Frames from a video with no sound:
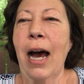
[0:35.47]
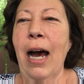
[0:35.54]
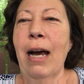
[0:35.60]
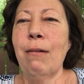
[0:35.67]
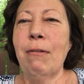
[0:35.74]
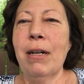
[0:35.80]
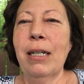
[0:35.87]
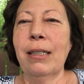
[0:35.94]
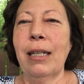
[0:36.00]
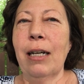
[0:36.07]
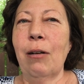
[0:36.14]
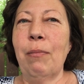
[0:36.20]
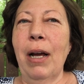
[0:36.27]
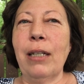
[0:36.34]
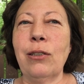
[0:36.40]
I want to
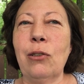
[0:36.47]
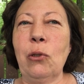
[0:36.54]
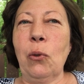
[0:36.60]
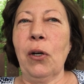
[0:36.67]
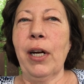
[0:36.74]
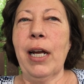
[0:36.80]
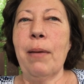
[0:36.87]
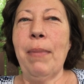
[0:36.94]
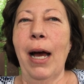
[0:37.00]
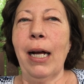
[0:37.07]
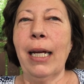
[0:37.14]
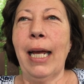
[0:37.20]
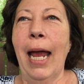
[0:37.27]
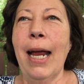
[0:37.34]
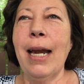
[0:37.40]
tell my story
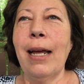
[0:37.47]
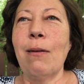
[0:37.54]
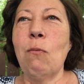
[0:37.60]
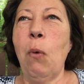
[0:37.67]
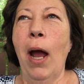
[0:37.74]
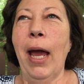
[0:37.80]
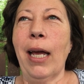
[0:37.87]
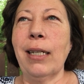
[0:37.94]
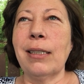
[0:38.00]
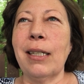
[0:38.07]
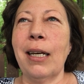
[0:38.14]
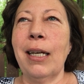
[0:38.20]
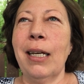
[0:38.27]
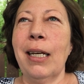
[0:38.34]
about gaining weight."